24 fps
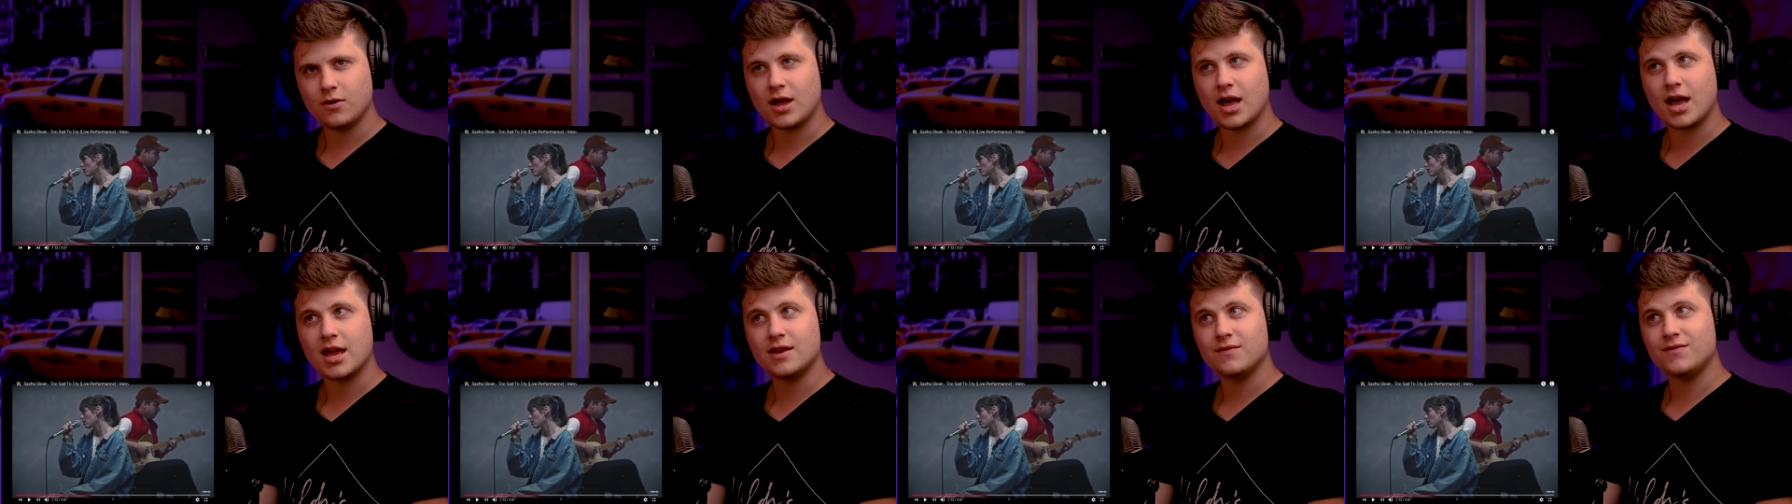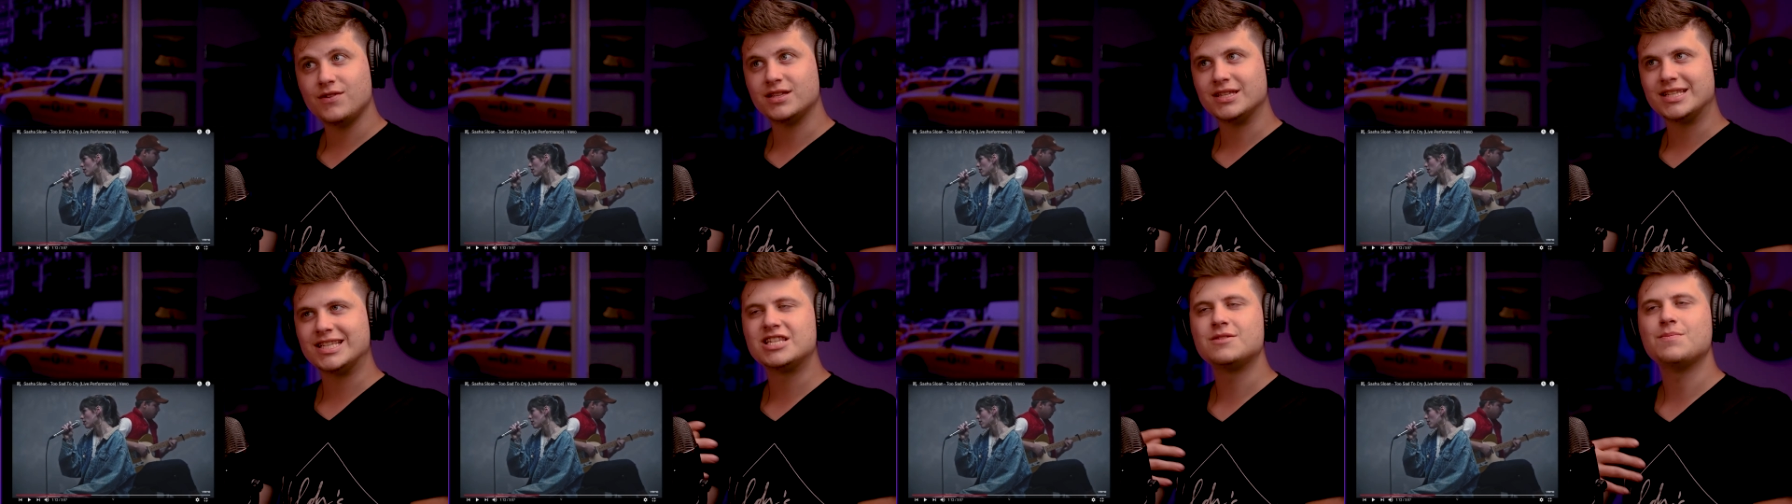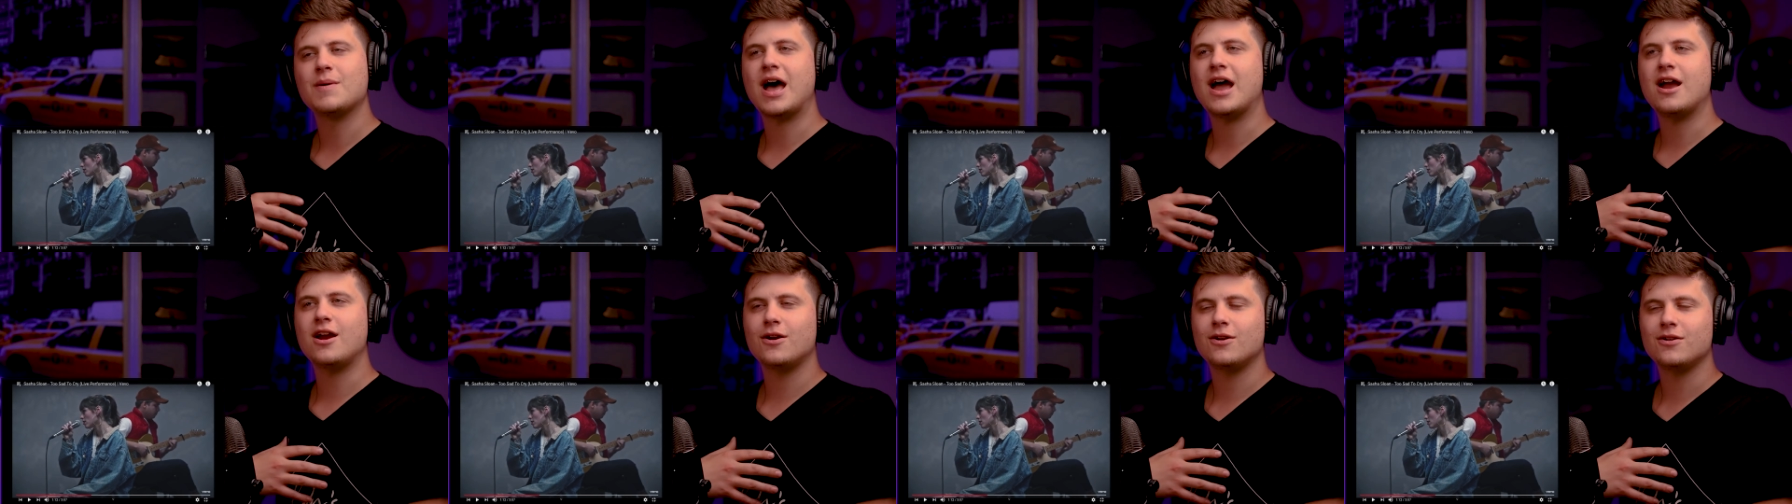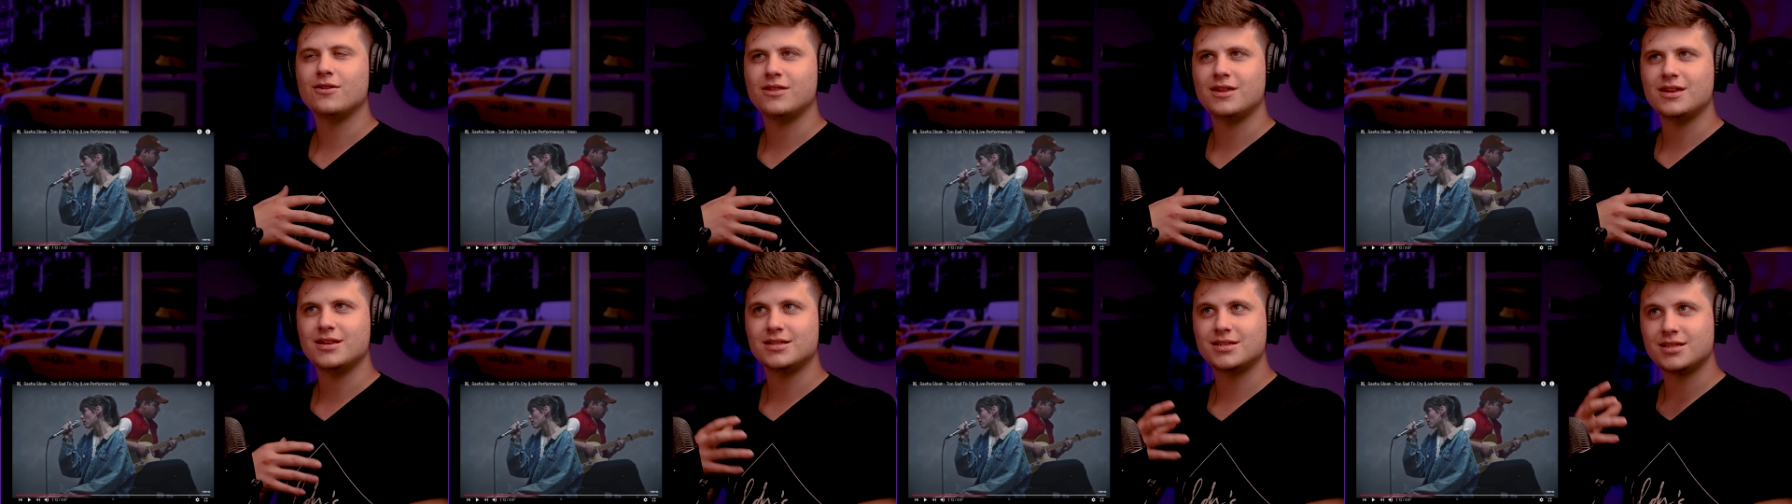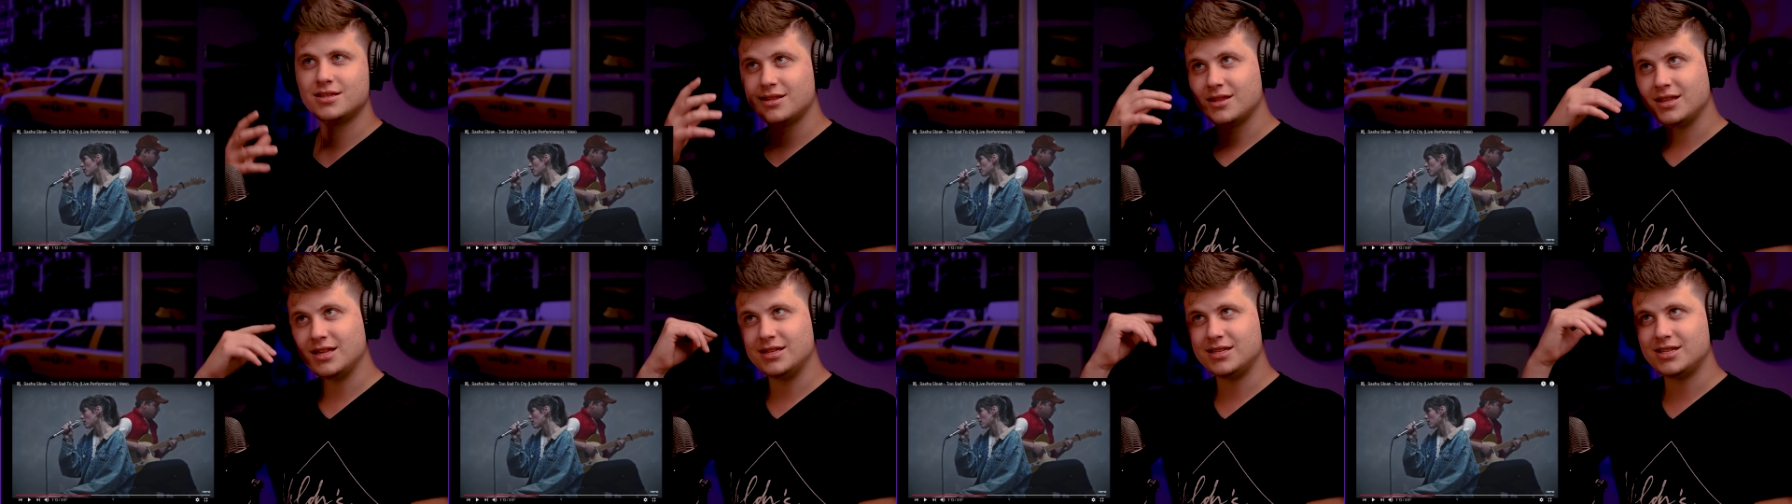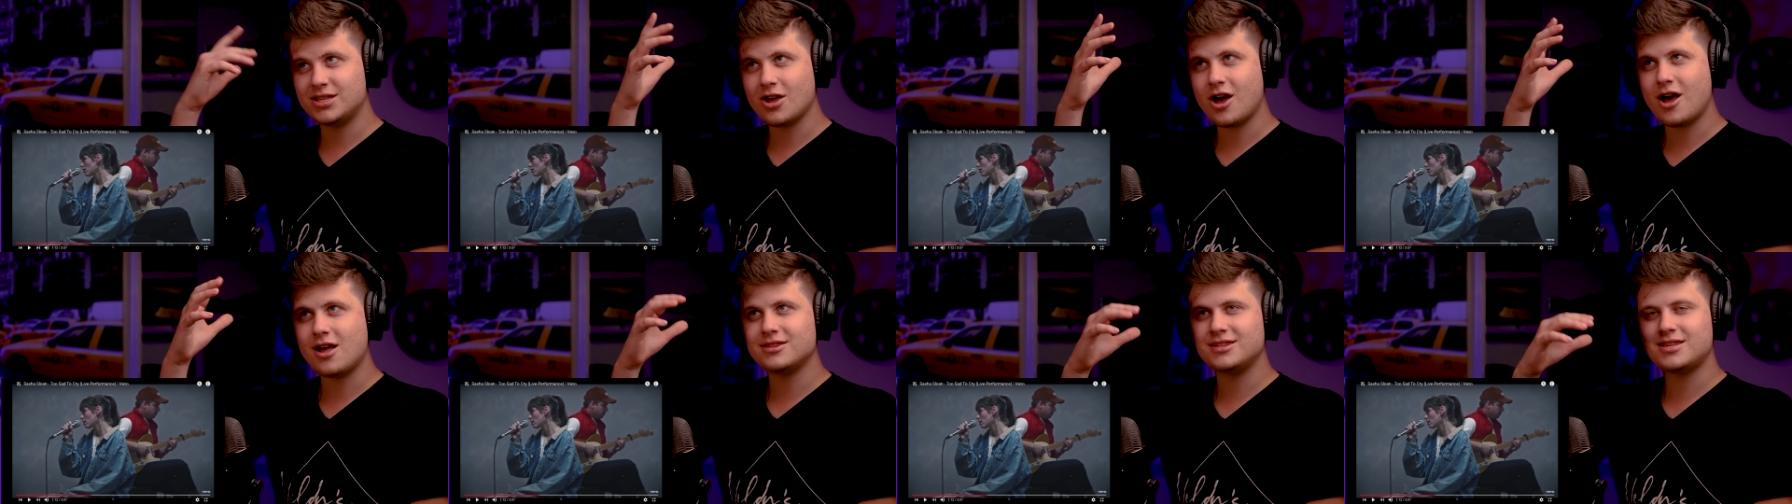kind of inspire these these
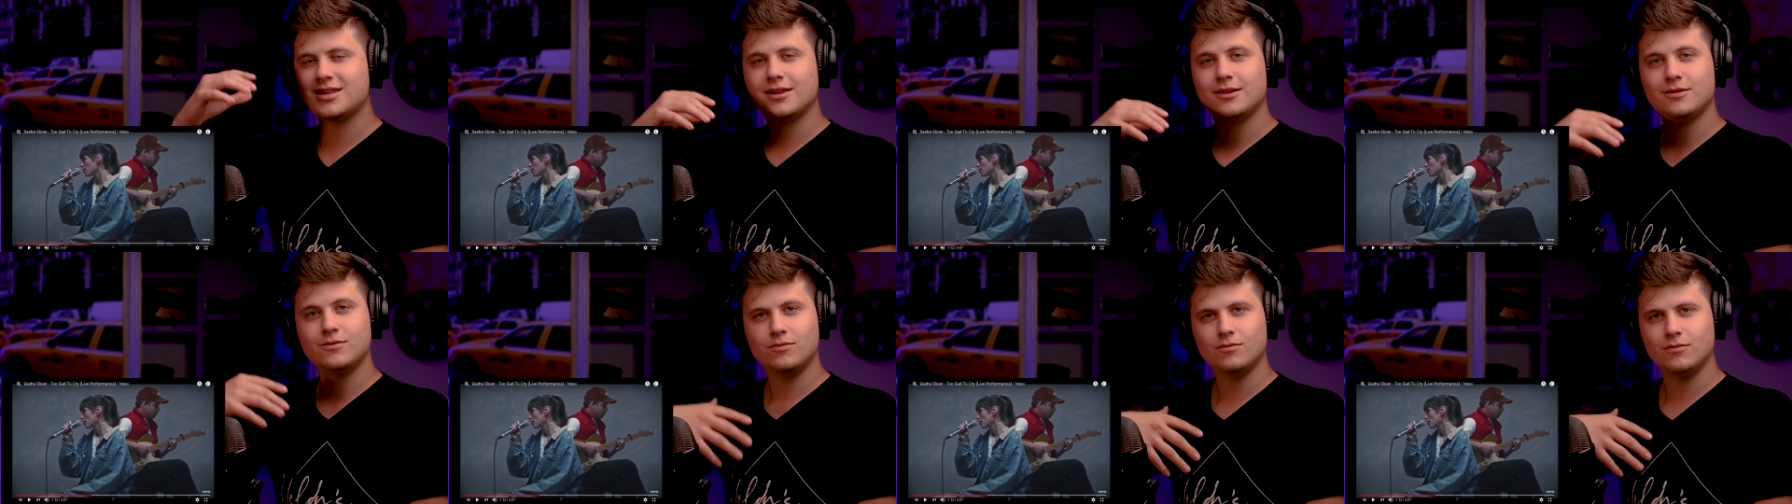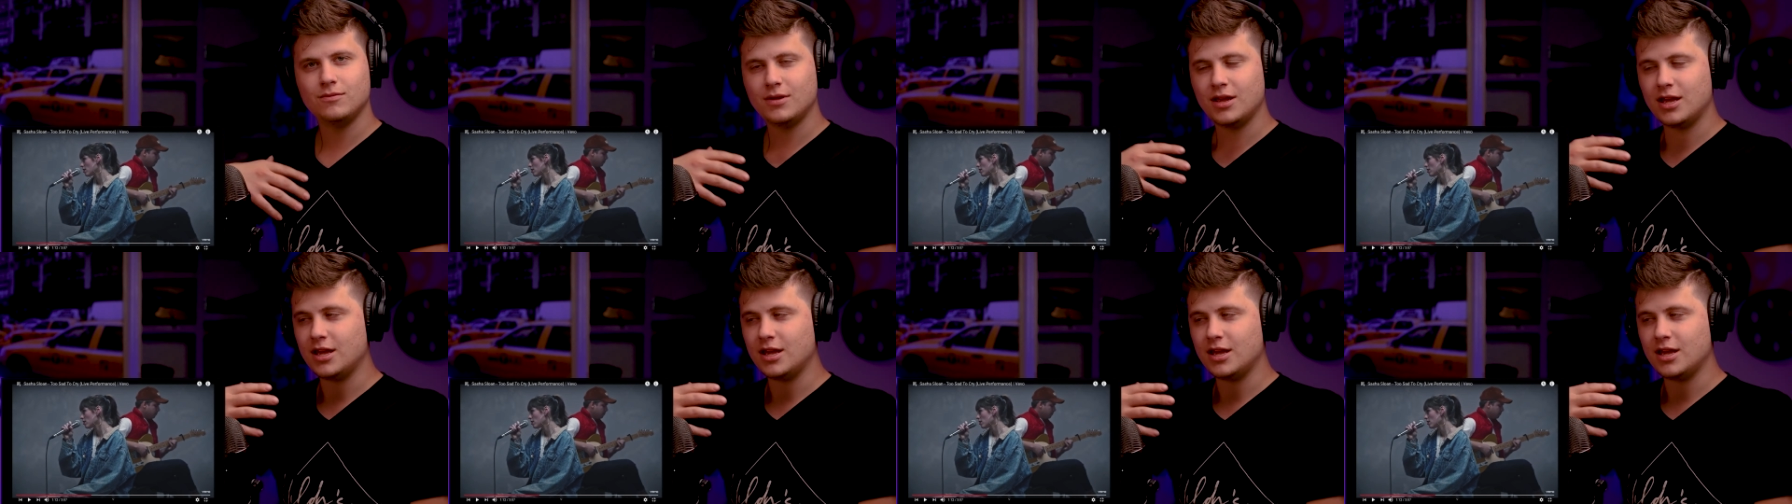thoughts in,